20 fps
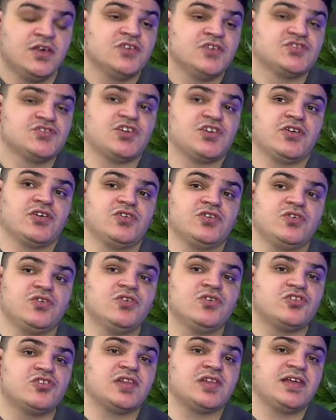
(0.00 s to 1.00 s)
So
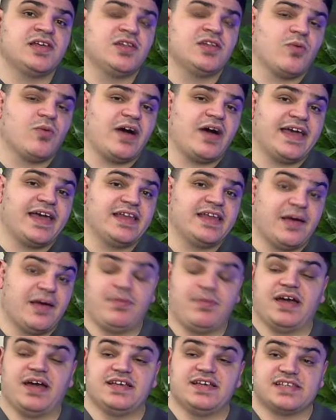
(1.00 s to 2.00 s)
usually the way
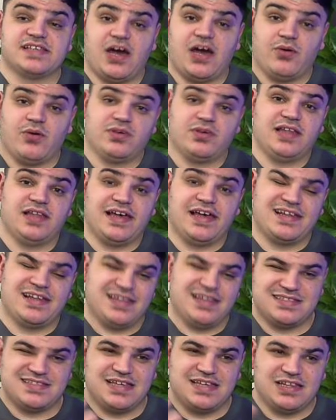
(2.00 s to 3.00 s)
that banks calculate
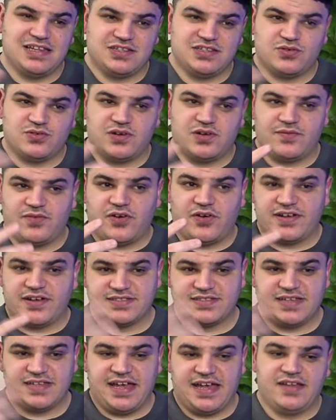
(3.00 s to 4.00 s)
it, sort of on a
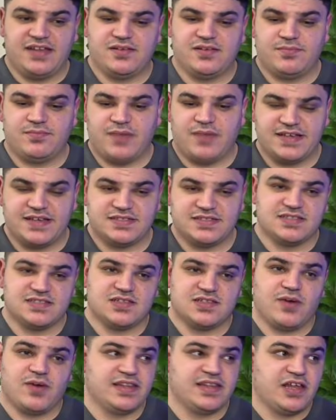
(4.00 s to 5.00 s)
standard basis,
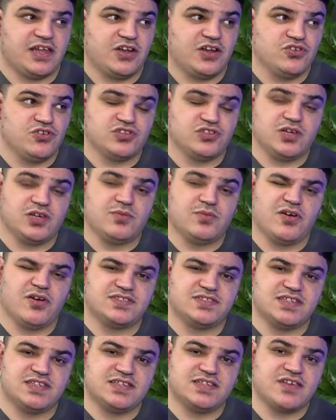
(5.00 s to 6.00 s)
the way that it usually
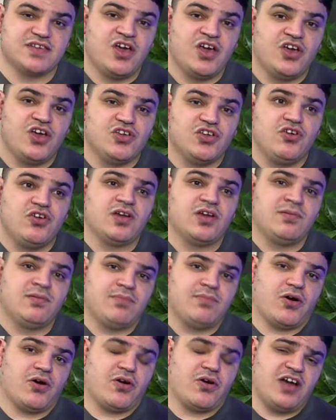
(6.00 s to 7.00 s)
works is you can
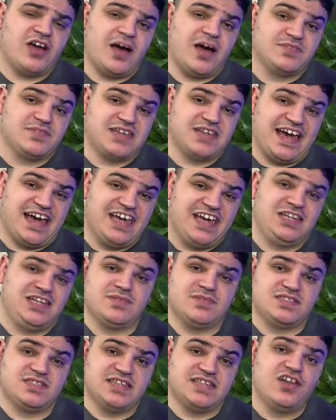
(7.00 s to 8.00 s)
borrow up to
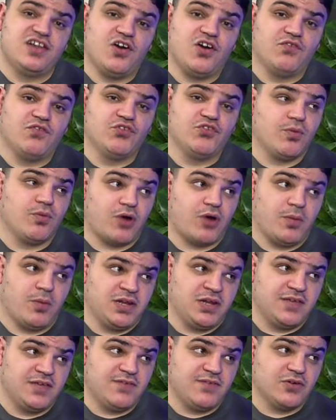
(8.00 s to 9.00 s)
80% of your
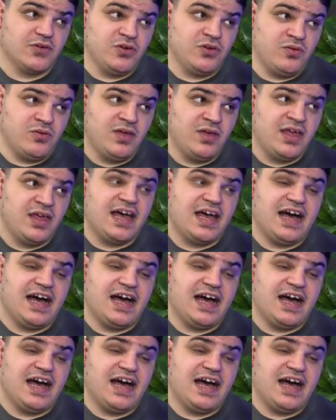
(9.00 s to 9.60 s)
property value.